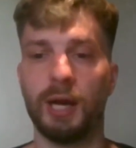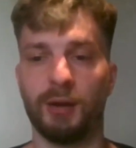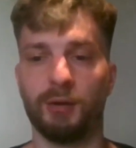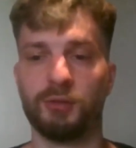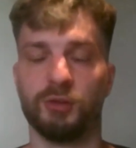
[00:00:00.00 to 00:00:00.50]

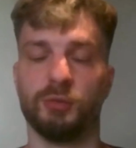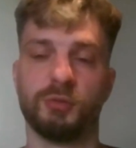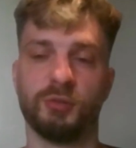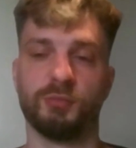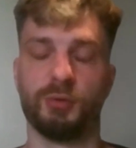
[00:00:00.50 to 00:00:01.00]
how to
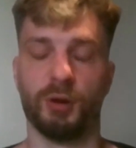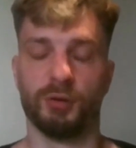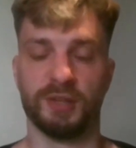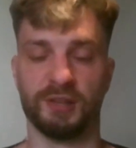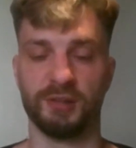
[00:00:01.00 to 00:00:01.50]

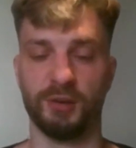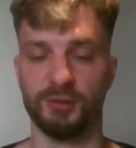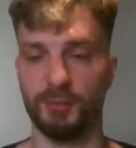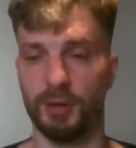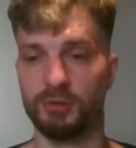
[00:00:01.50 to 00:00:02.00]
process
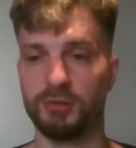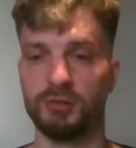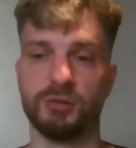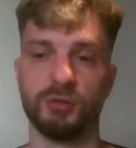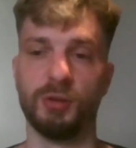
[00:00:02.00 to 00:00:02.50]
those
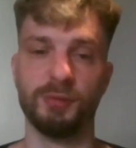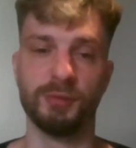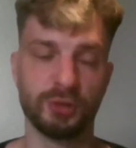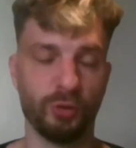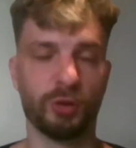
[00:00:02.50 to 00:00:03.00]
emotions or
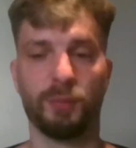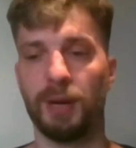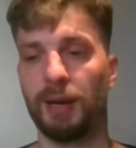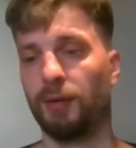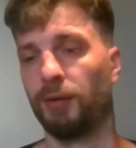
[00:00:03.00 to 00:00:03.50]
even talk
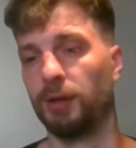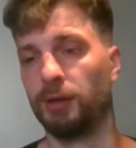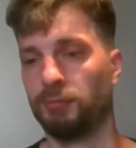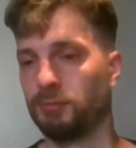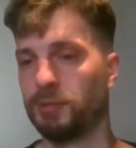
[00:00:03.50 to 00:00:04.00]
about it
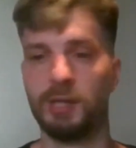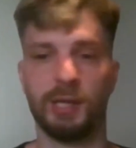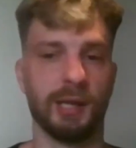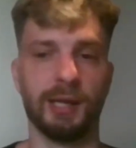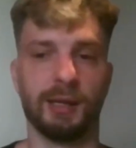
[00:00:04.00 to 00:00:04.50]
and
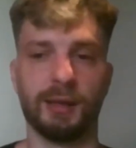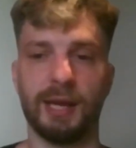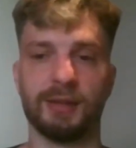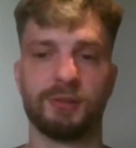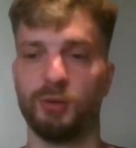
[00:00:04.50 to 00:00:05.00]
link
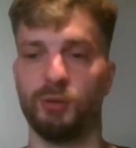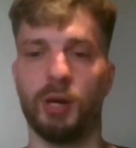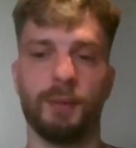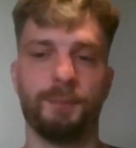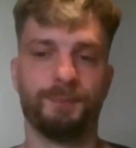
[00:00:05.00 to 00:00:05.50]
that to a